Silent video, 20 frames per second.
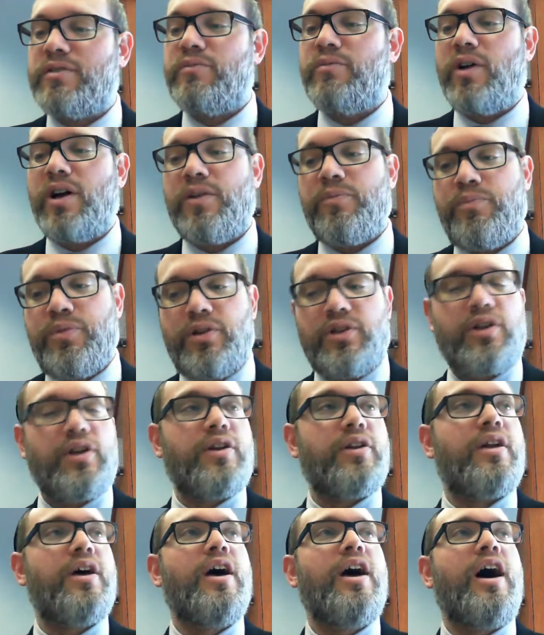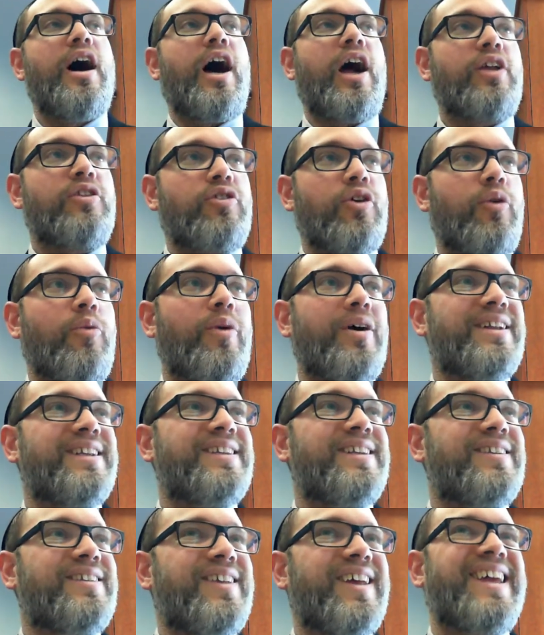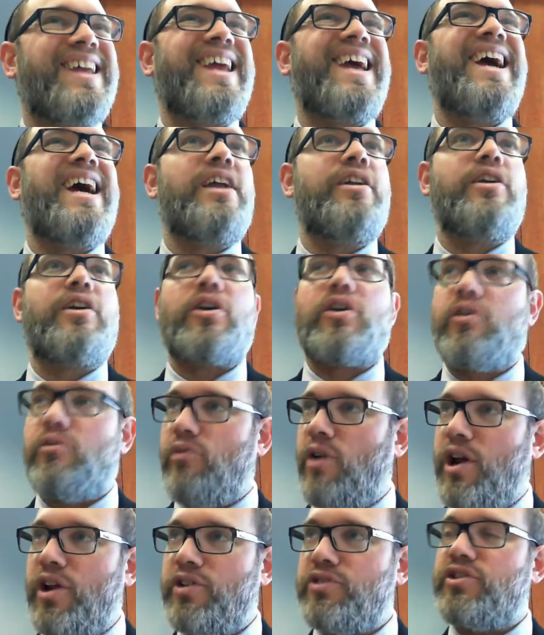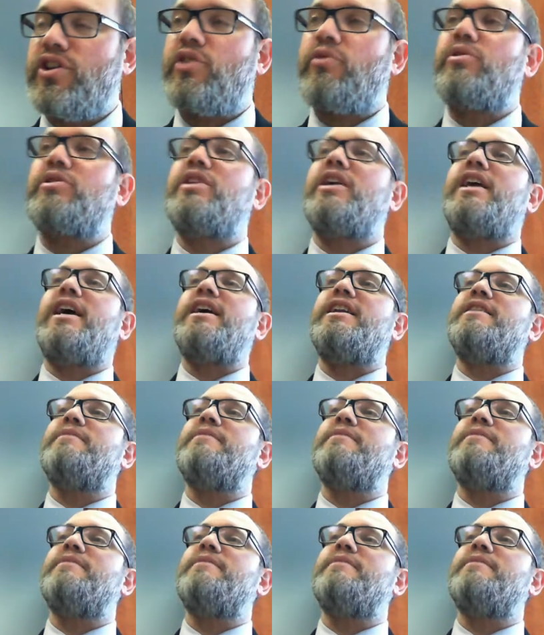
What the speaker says: my opinion. I don't want to take any achrayos. I don't want to take any